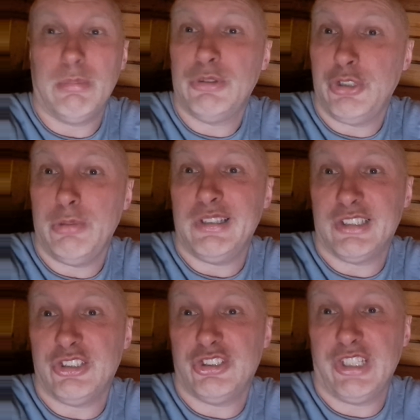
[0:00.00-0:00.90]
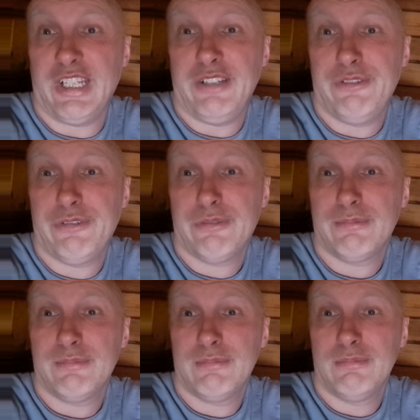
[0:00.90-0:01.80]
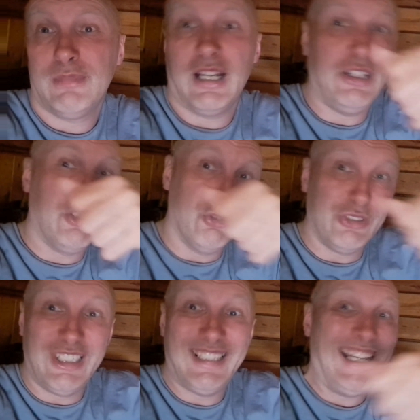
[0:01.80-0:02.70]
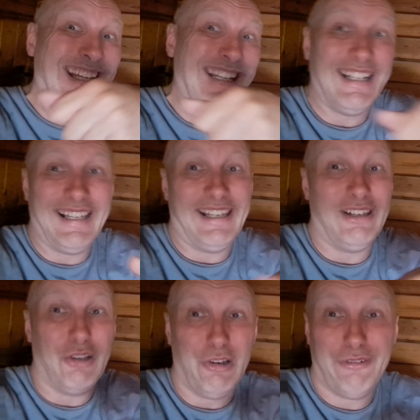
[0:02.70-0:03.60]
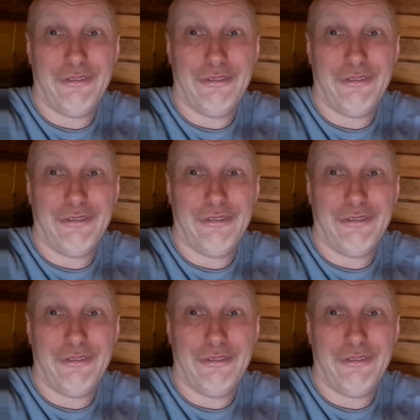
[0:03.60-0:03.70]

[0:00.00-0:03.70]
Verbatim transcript: I'm assuming it's the chief, and he cuts his dingaling off.